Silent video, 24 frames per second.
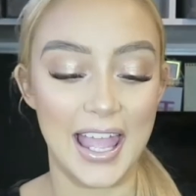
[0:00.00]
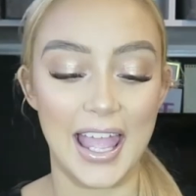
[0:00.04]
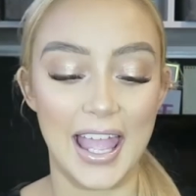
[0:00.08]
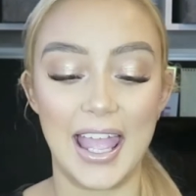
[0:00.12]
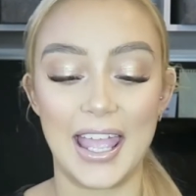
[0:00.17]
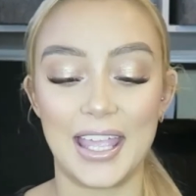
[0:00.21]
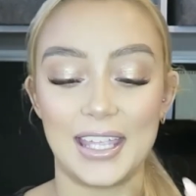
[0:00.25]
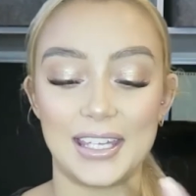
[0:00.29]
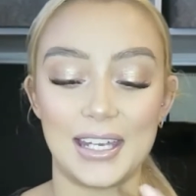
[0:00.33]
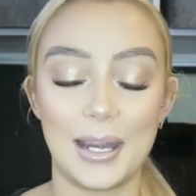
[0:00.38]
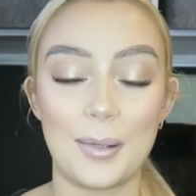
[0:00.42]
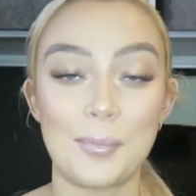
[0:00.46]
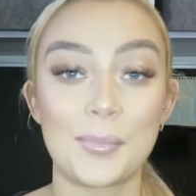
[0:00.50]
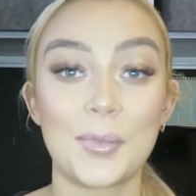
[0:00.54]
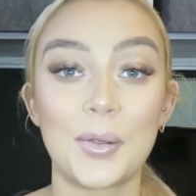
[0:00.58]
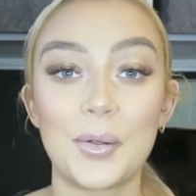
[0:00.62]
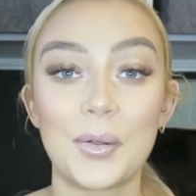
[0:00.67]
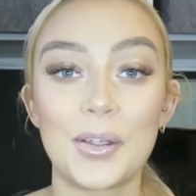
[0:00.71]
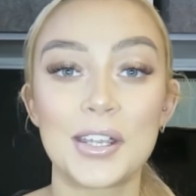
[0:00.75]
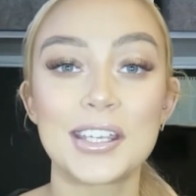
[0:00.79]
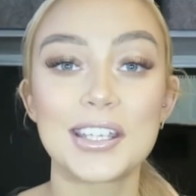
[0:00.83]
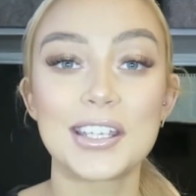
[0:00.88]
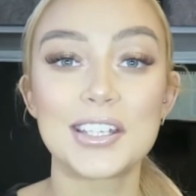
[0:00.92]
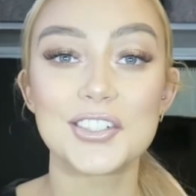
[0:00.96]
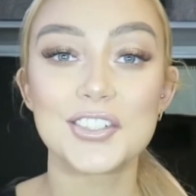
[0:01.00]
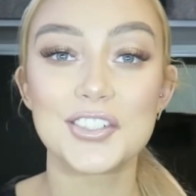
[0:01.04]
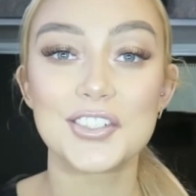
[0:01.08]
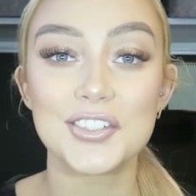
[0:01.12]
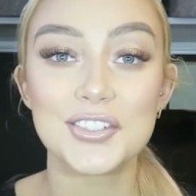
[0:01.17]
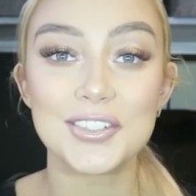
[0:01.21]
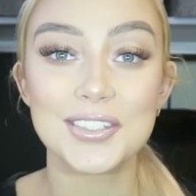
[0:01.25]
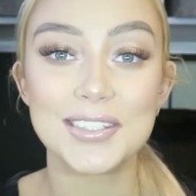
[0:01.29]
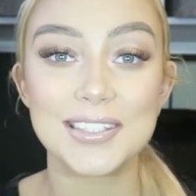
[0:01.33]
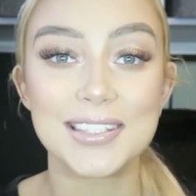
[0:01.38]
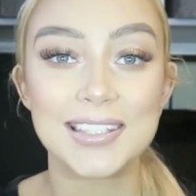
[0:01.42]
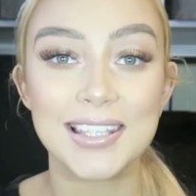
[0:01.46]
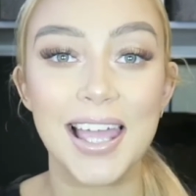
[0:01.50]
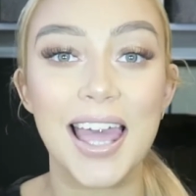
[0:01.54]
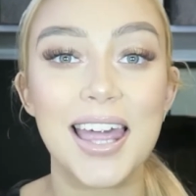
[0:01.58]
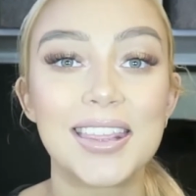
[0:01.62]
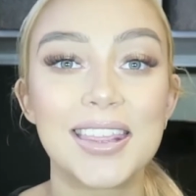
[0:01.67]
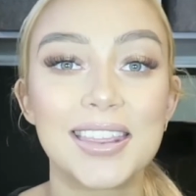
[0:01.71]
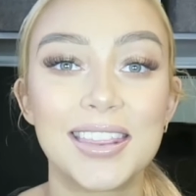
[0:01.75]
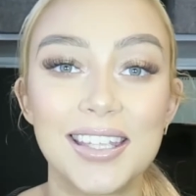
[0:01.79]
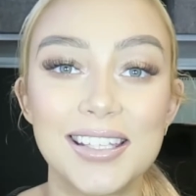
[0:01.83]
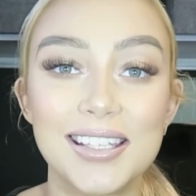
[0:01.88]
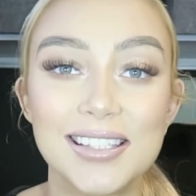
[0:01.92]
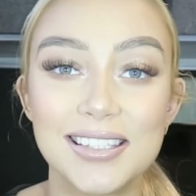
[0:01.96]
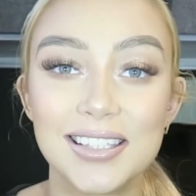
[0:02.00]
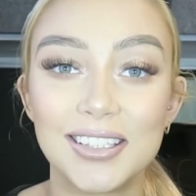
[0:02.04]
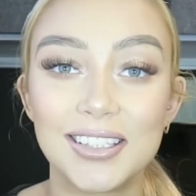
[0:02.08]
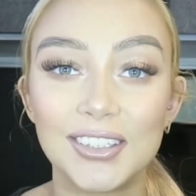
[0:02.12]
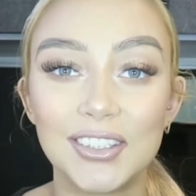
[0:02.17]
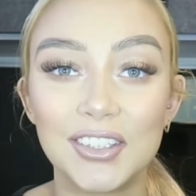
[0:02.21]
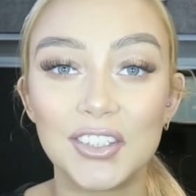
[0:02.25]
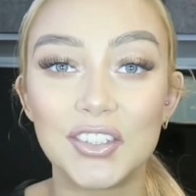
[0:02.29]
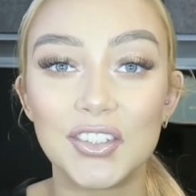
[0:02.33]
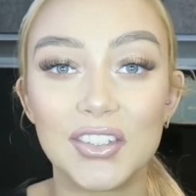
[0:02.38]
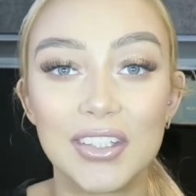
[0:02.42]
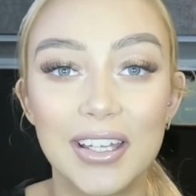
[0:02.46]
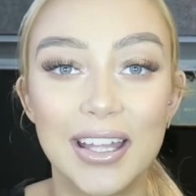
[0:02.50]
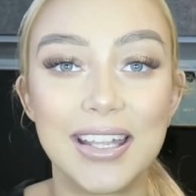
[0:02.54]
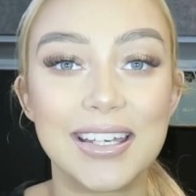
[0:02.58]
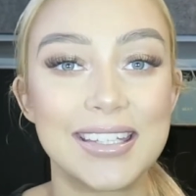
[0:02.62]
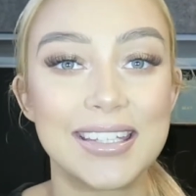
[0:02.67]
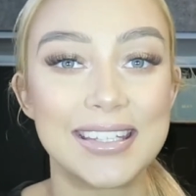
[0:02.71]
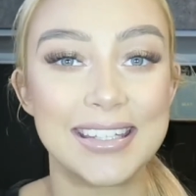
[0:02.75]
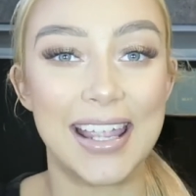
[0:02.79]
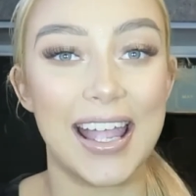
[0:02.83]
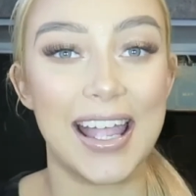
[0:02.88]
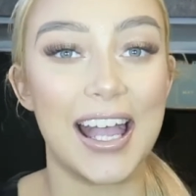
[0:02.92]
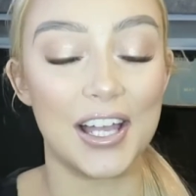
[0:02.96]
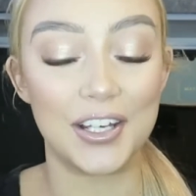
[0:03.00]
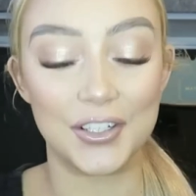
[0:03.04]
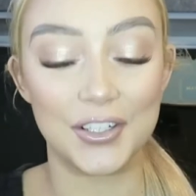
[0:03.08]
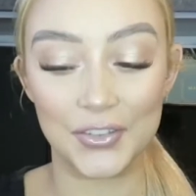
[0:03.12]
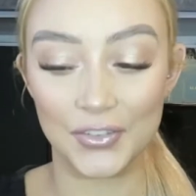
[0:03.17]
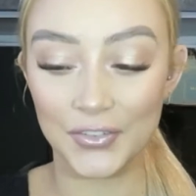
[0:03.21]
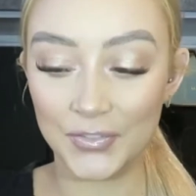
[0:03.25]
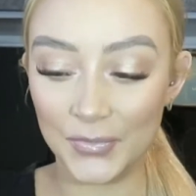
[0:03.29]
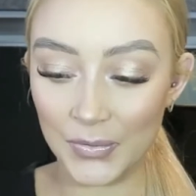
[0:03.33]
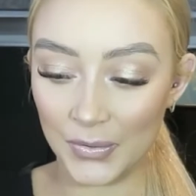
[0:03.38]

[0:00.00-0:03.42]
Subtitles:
and I'm going to set this look down.